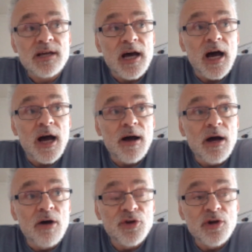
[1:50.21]
a
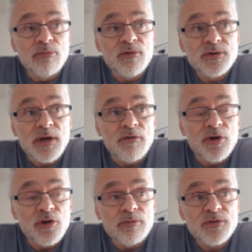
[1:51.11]

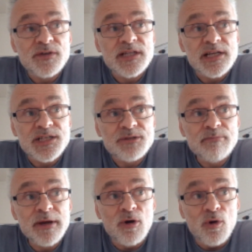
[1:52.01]
renewables facility is
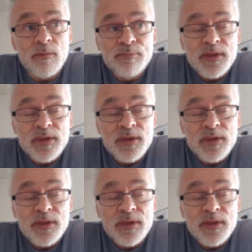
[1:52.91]
built,